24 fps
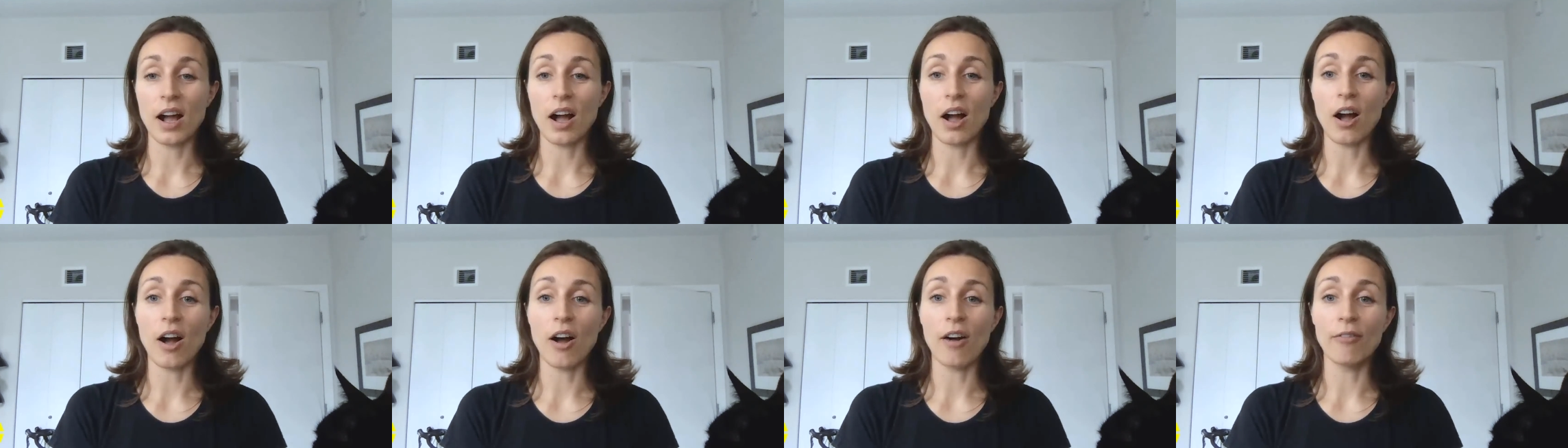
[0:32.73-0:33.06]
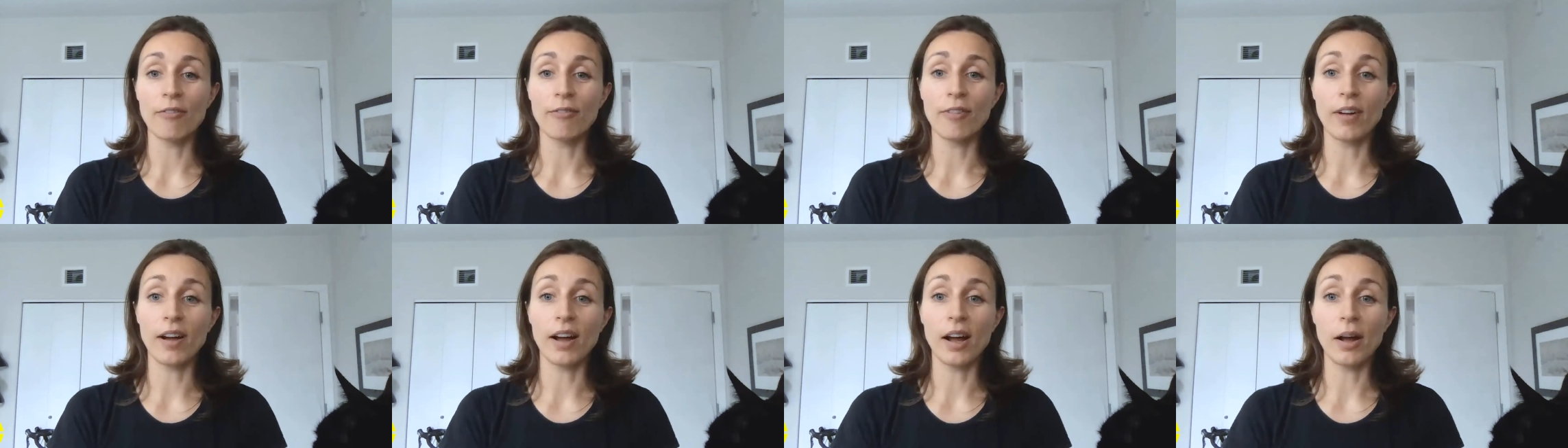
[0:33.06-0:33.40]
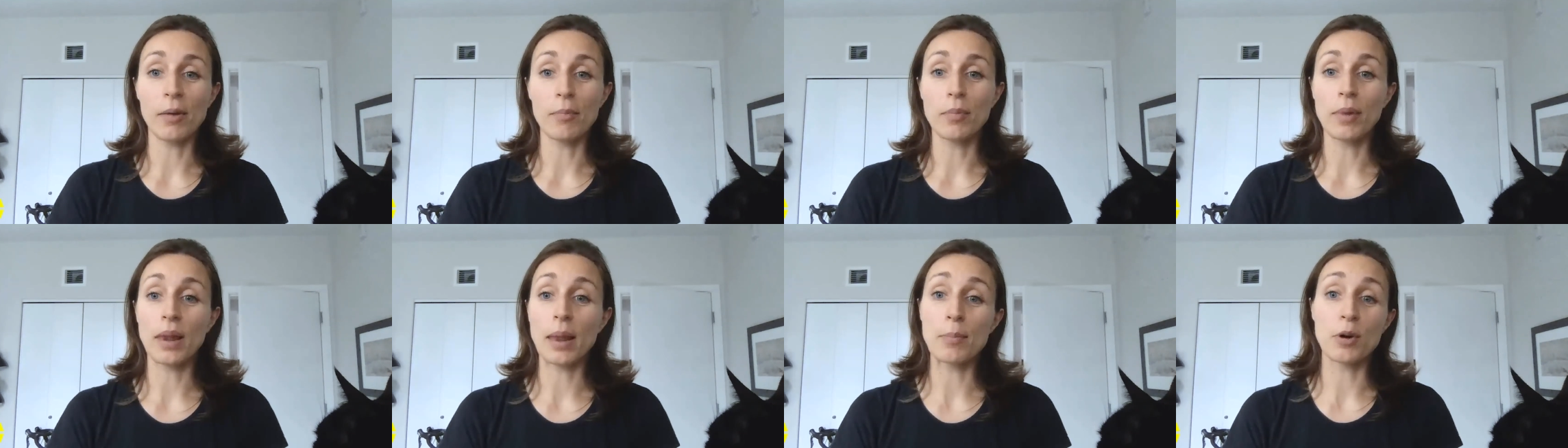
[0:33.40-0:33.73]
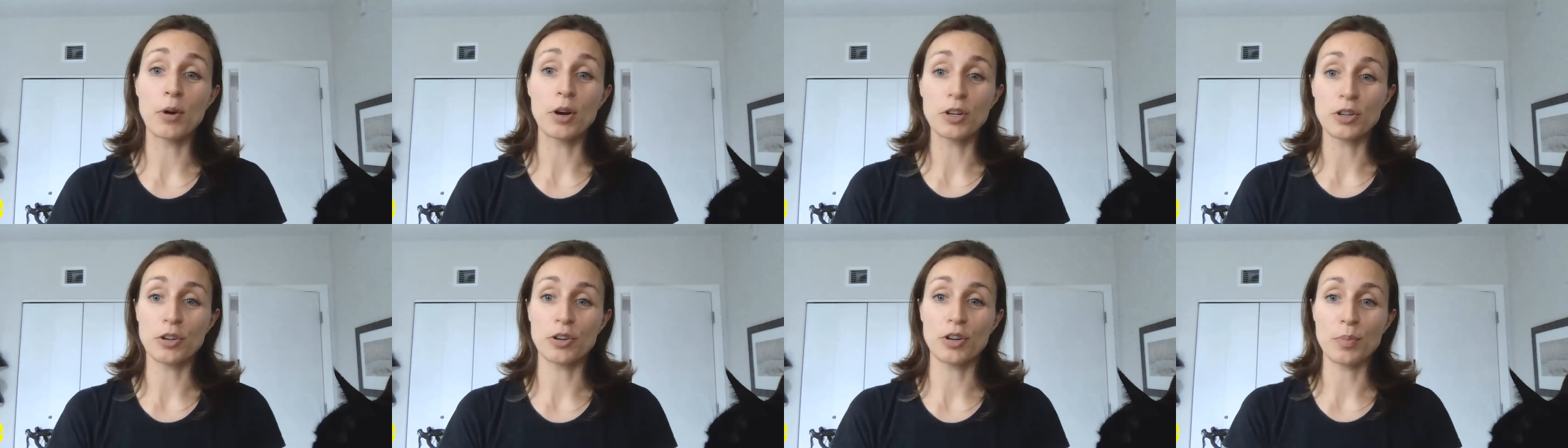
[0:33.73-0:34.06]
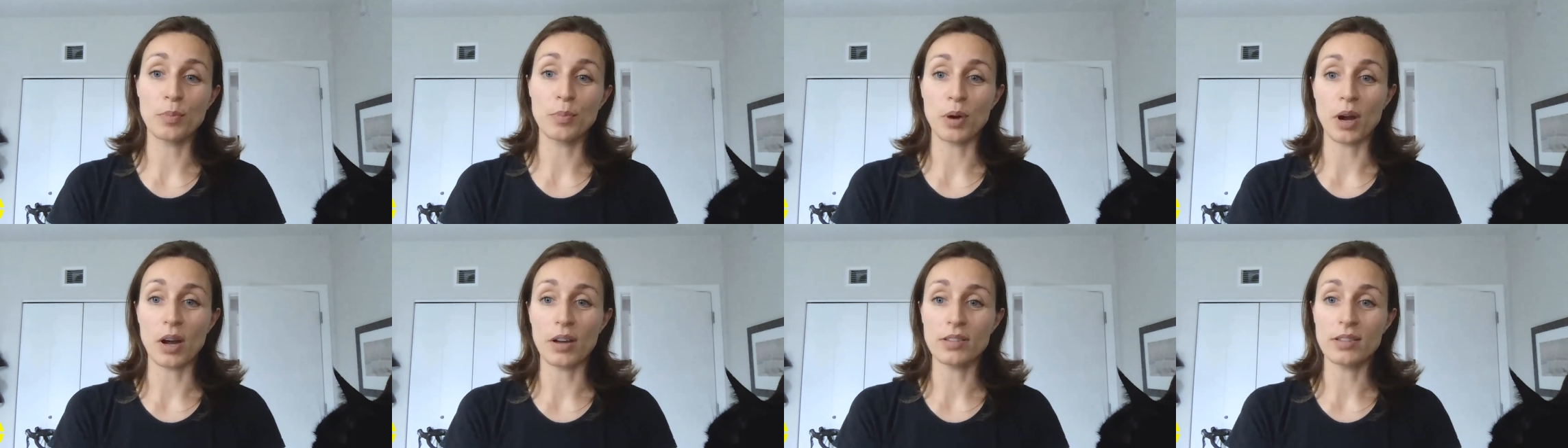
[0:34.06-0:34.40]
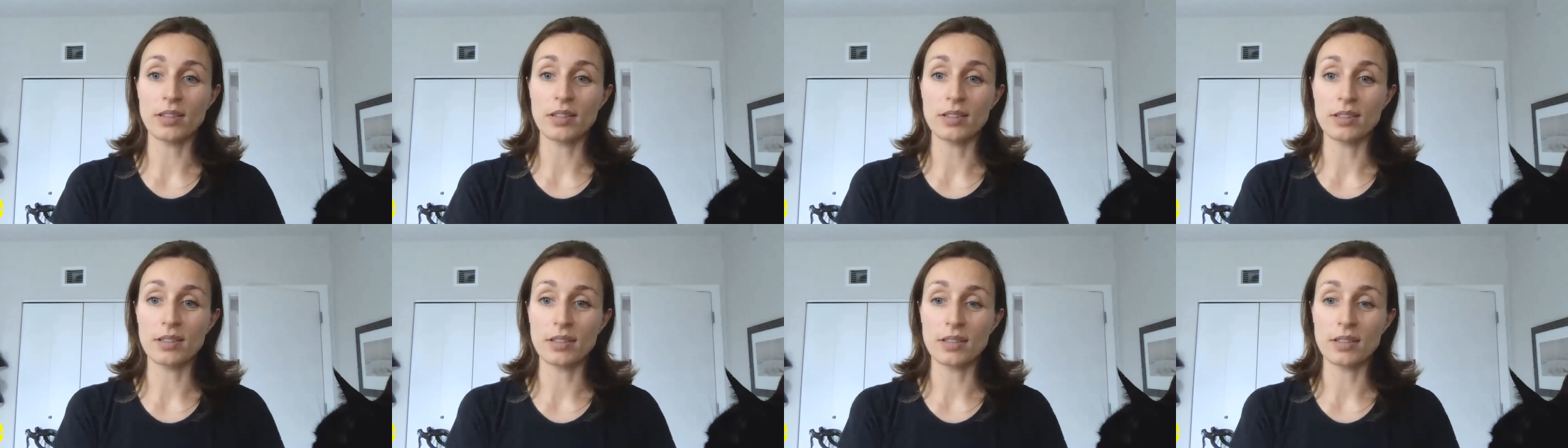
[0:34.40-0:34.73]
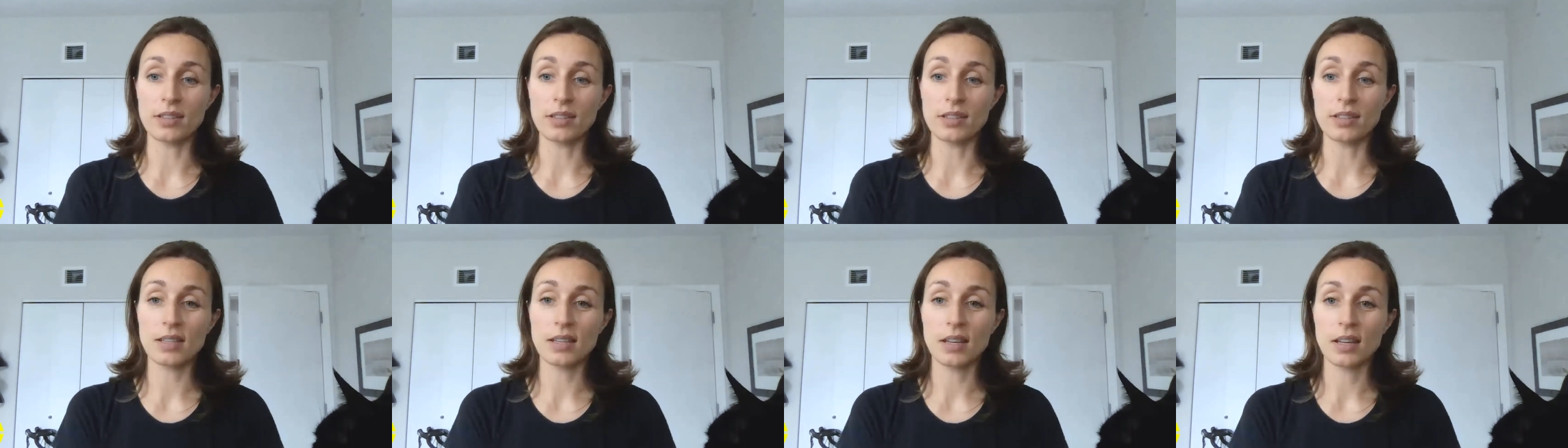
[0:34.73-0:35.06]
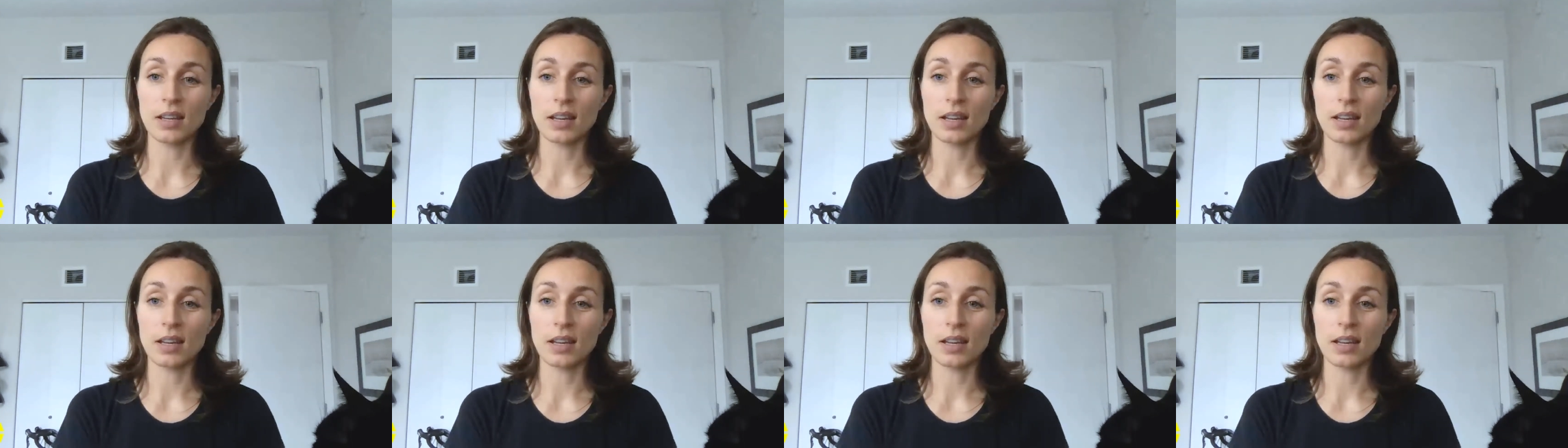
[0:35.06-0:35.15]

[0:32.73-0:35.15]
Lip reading: of laboratory processes.